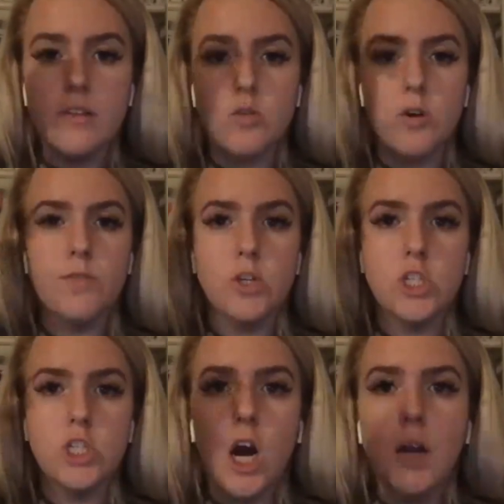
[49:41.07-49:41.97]
Or if you're a
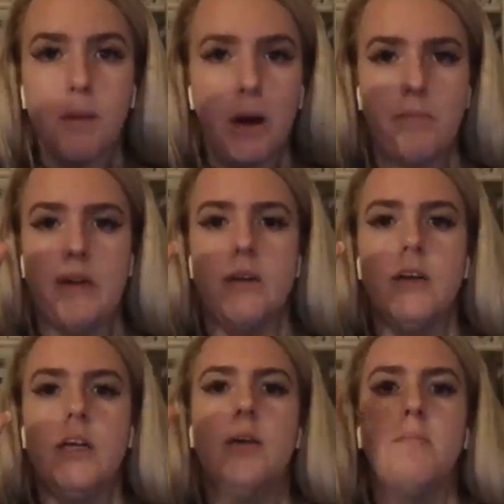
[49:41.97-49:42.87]
dog mama,
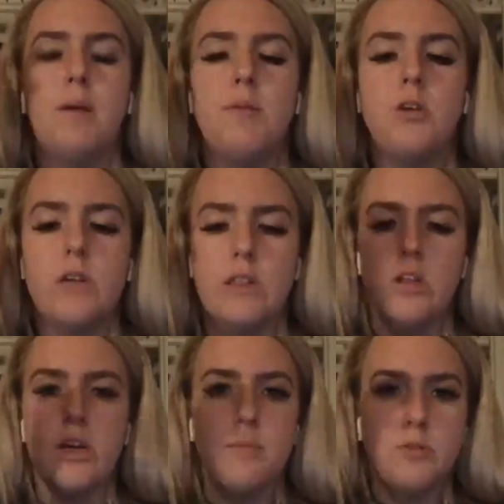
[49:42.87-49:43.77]
maybe you can
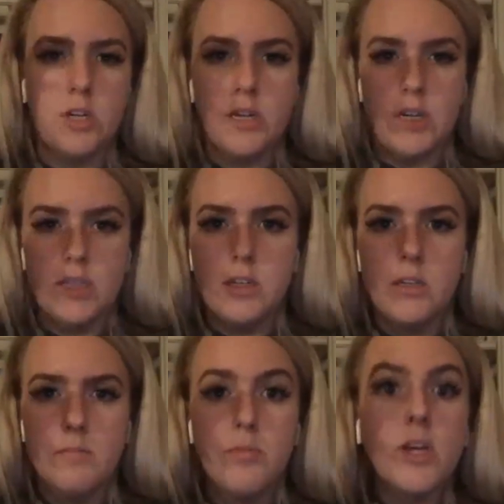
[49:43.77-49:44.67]
look up certain
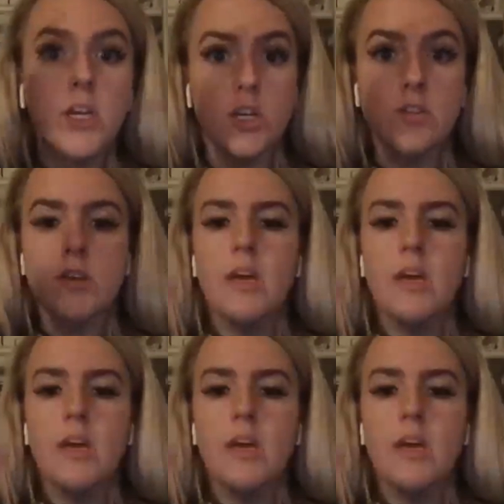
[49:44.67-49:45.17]
breeders.